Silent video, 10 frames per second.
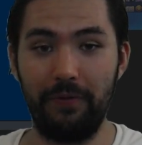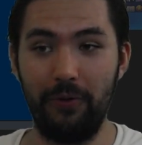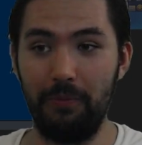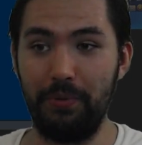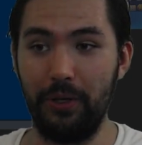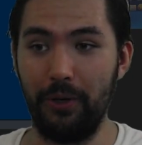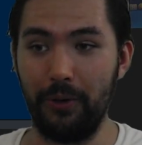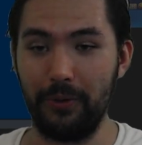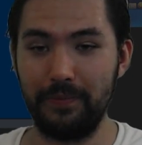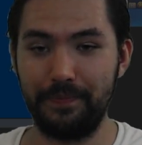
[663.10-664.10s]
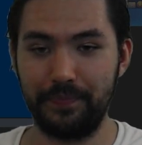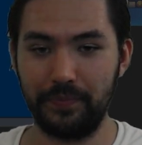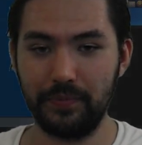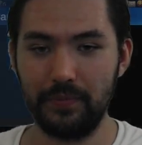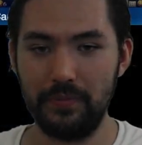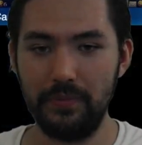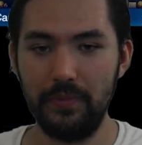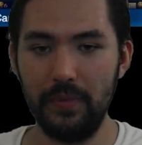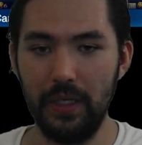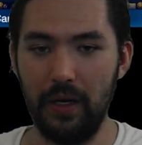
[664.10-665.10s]
boo.
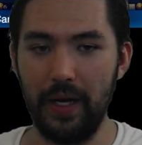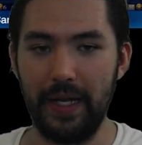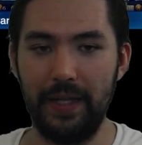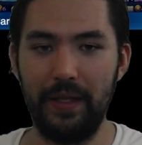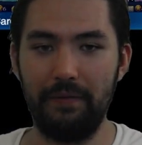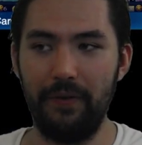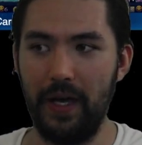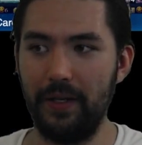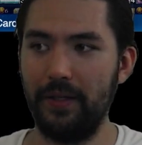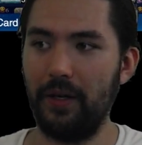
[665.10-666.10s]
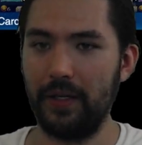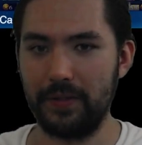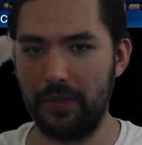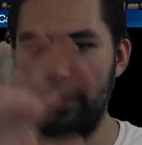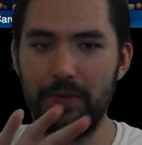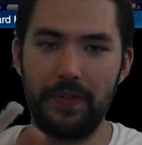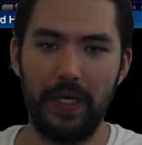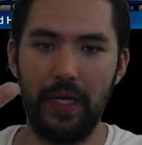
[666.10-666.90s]
Alright, and then finally, alright, so here's